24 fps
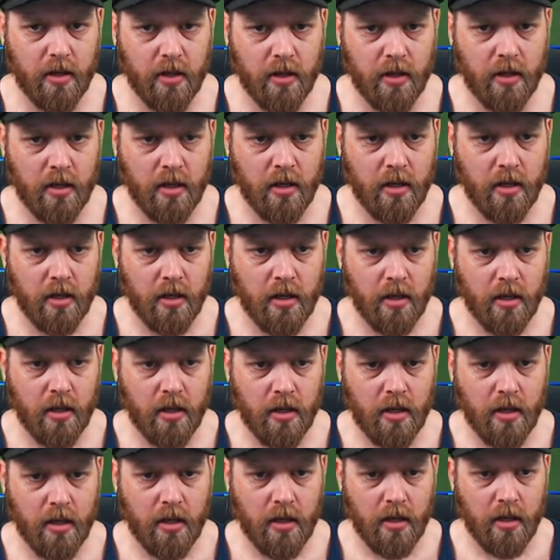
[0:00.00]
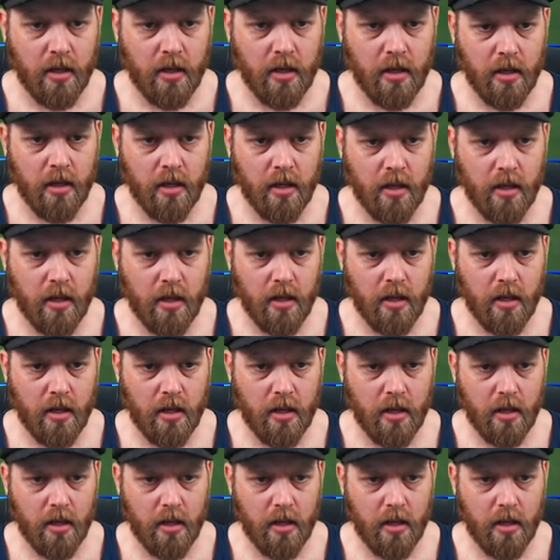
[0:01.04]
[no speech]